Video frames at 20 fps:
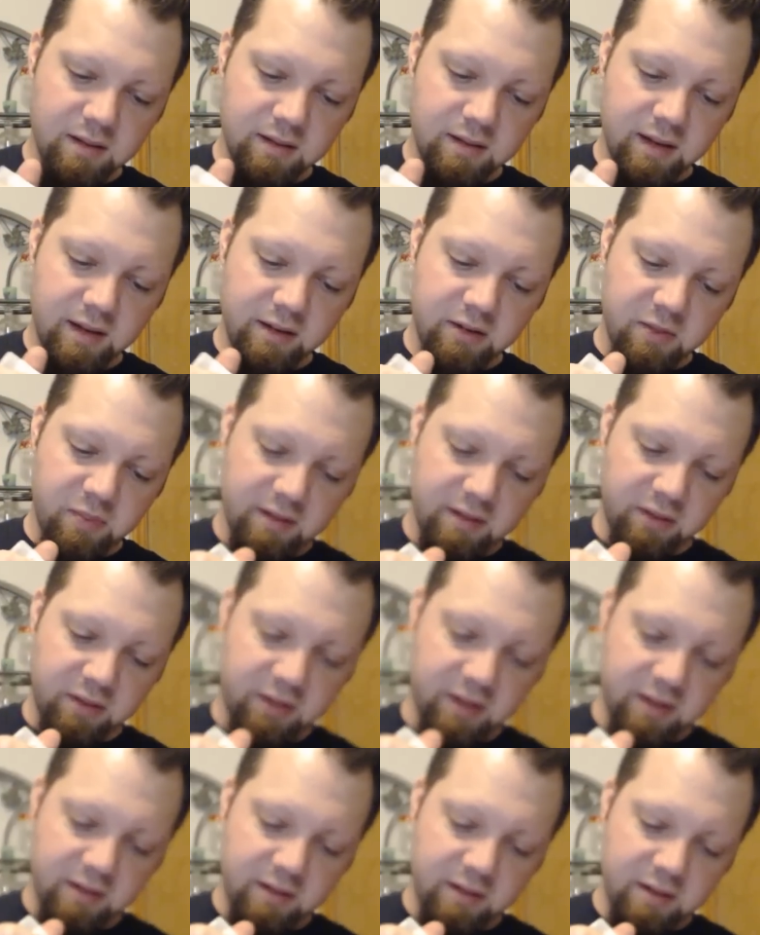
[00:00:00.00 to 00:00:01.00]
since I just
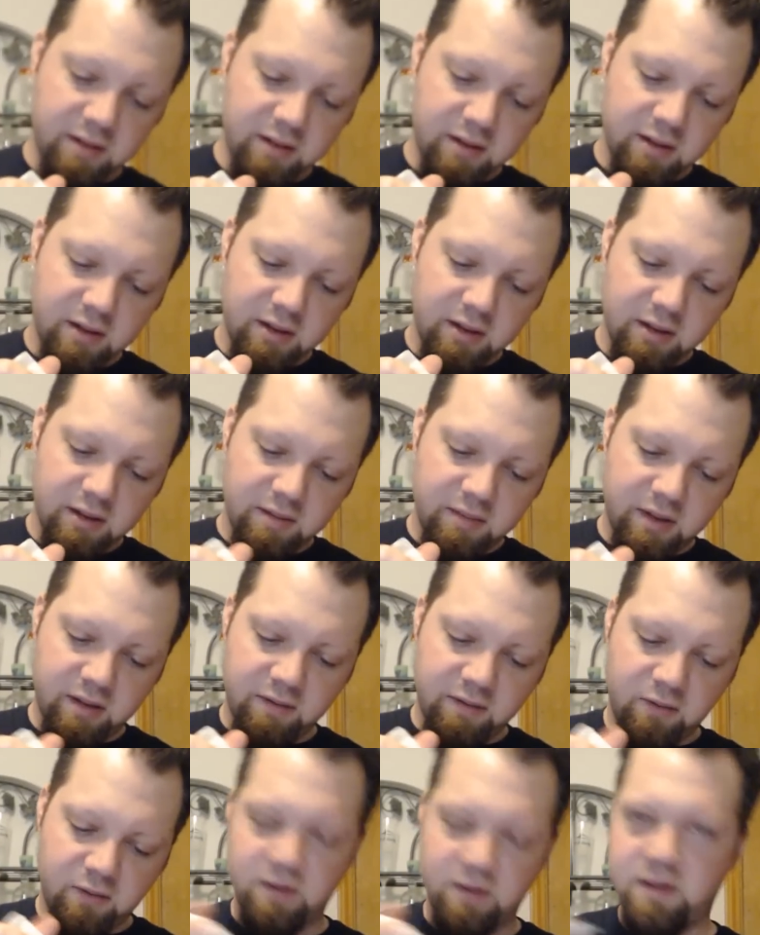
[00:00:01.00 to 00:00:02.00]
built it.
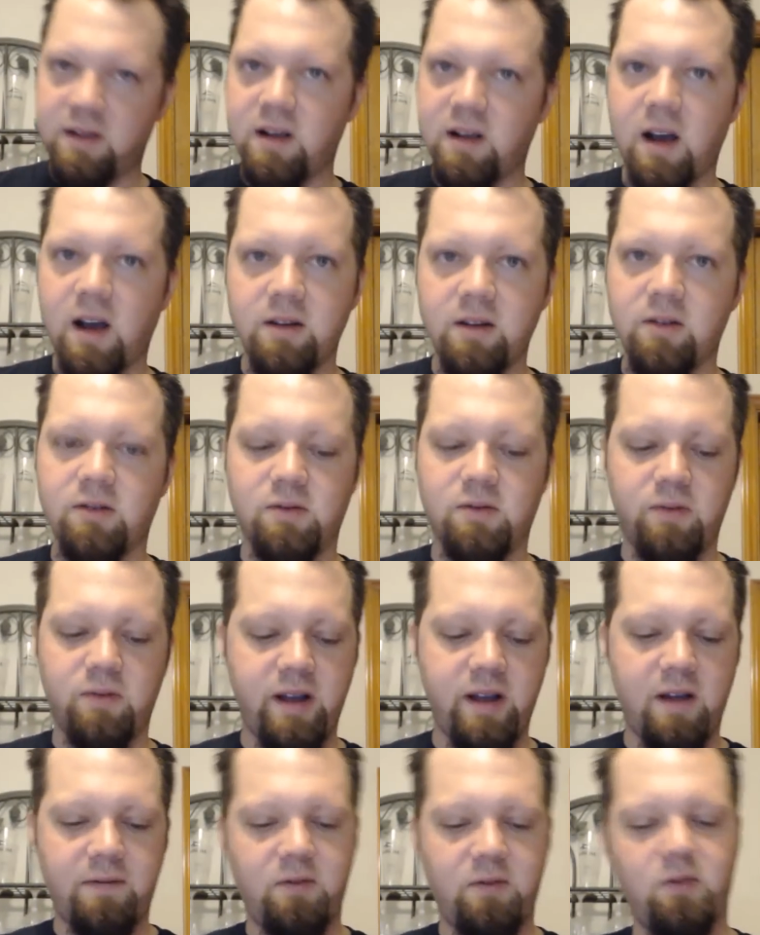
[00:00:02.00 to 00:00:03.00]
But of course the cotton goes
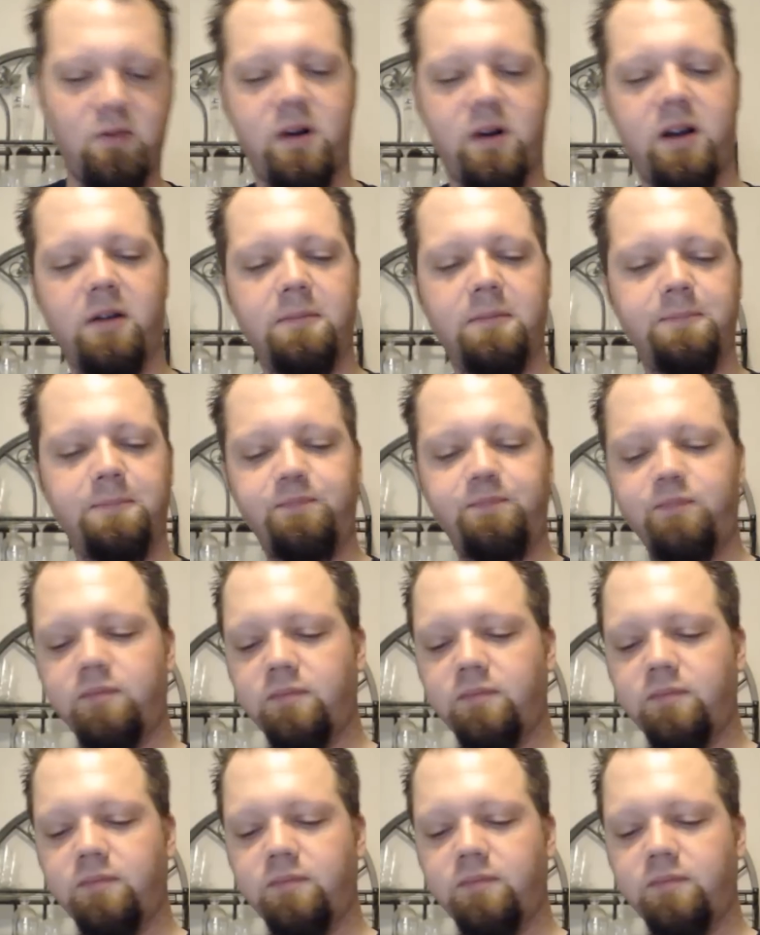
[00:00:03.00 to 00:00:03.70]
away after a while.